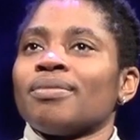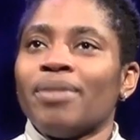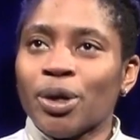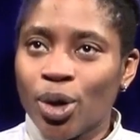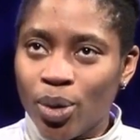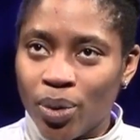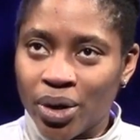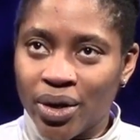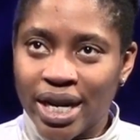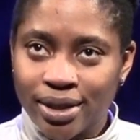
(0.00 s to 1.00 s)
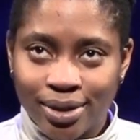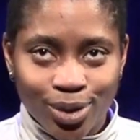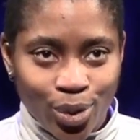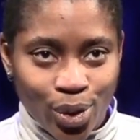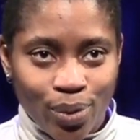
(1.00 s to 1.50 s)
My coworker has a
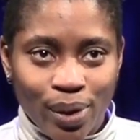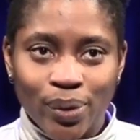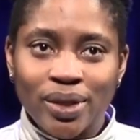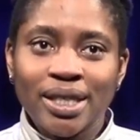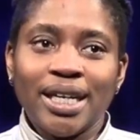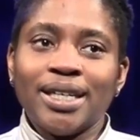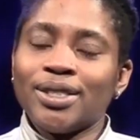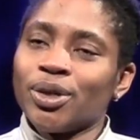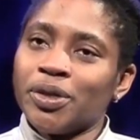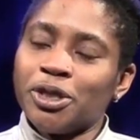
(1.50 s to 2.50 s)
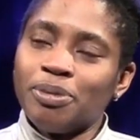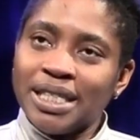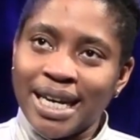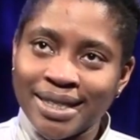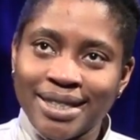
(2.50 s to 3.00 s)
sore throat and is going to be
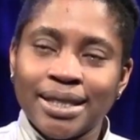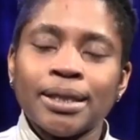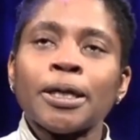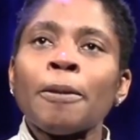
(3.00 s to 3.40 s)
tested.